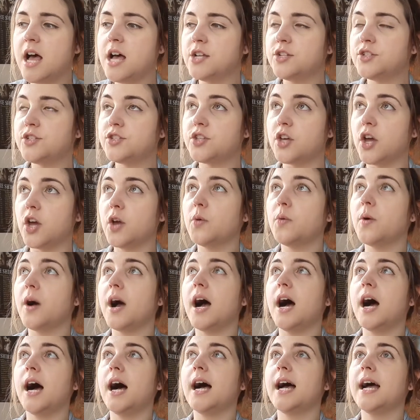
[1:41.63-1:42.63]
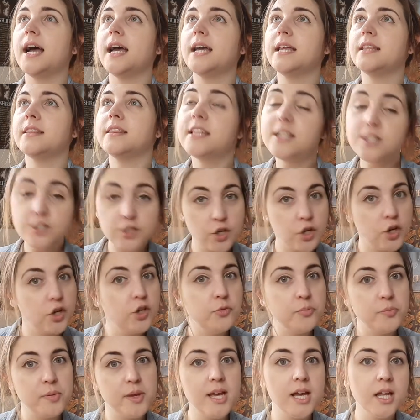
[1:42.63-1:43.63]
So this
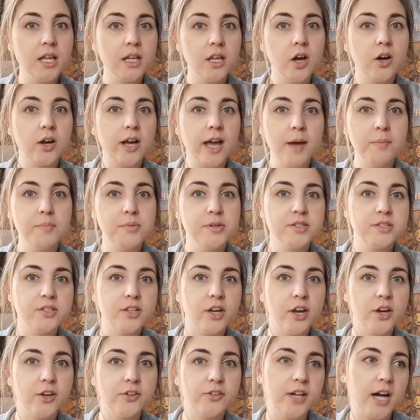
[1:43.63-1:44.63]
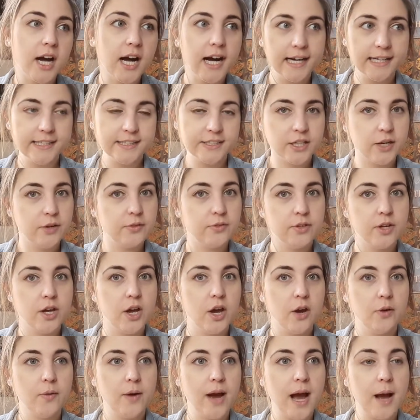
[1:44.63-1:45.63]
could be a long episode. I don't
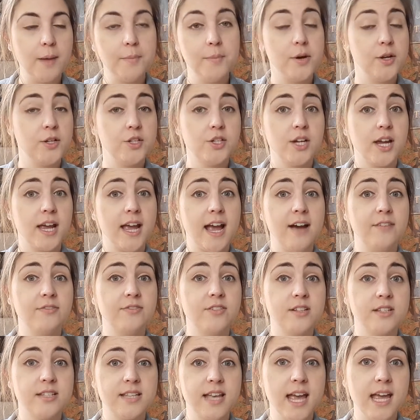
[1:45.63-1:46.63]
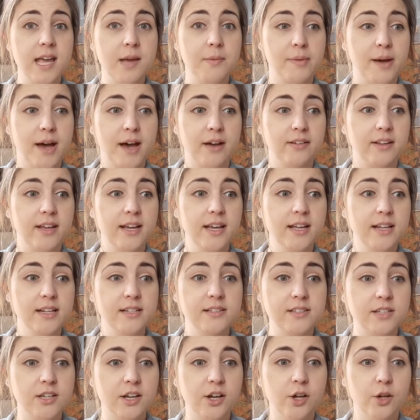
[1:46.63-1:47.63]
know how much I have to say about it
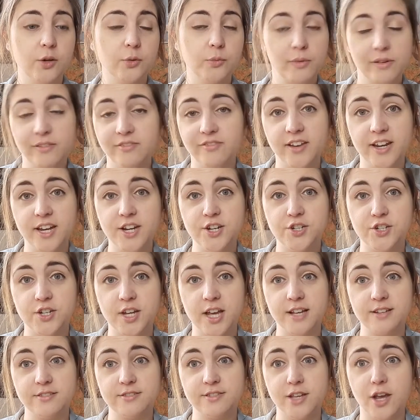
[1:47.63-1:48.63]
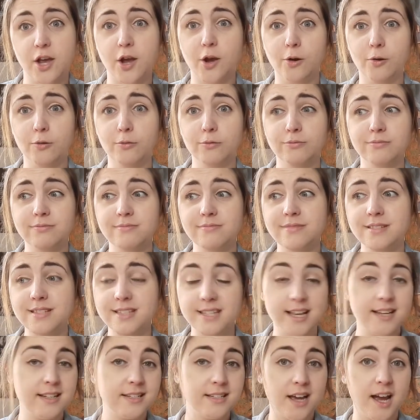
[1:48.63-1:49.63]
until we finished it. So
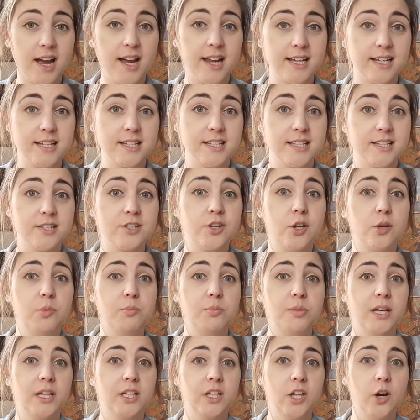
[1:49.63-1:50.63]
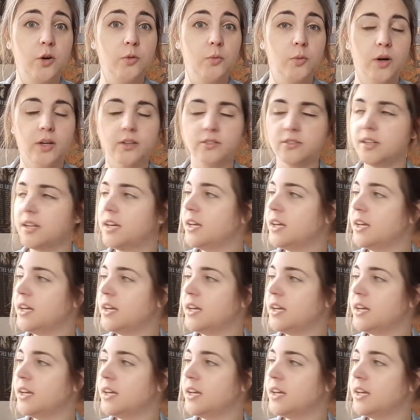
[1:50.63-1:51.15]
sit tight, because this could be a long one.